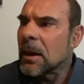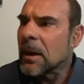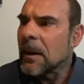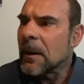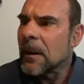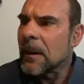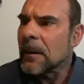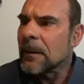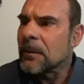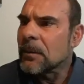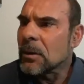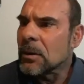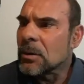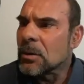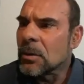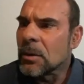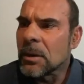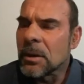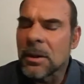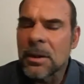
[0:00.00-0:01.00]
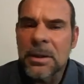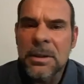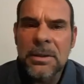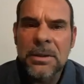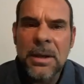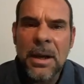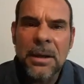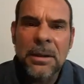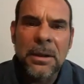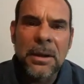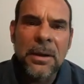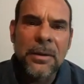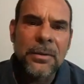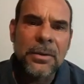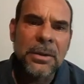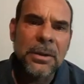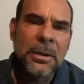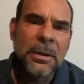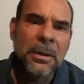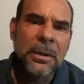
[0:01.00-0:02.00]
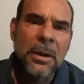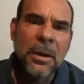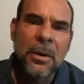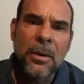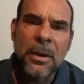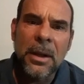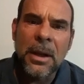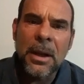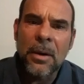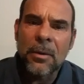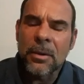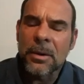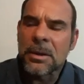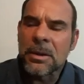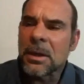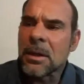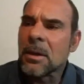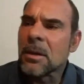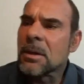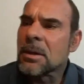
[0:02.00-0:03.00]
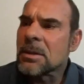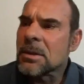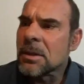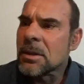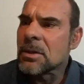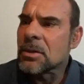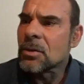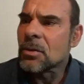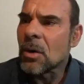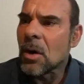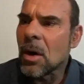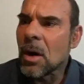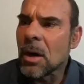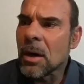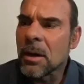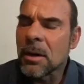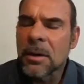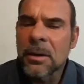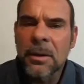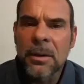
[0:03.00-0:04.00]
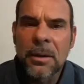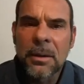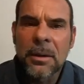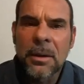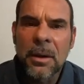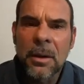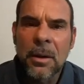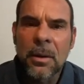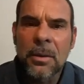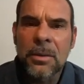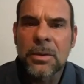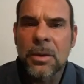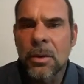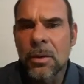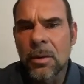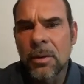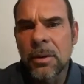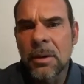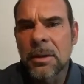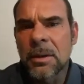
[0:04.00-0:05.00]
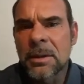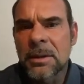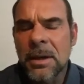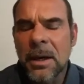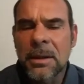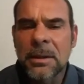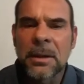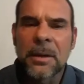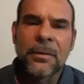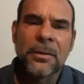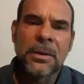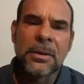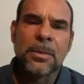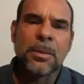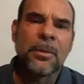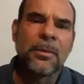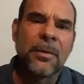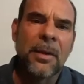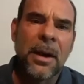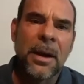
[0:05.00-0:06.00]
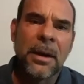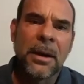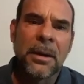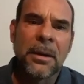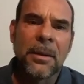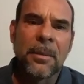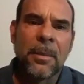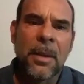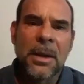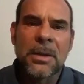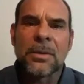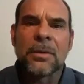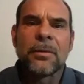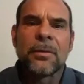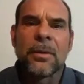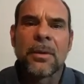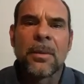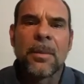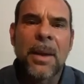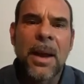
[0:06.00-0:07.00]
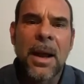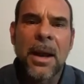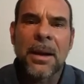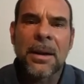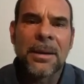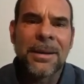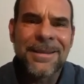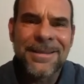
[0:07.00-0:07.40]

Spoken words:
and they're doing these deadlifts, and they get ridiculously strong, and so you think the deadlift is providing the muscle for the back, and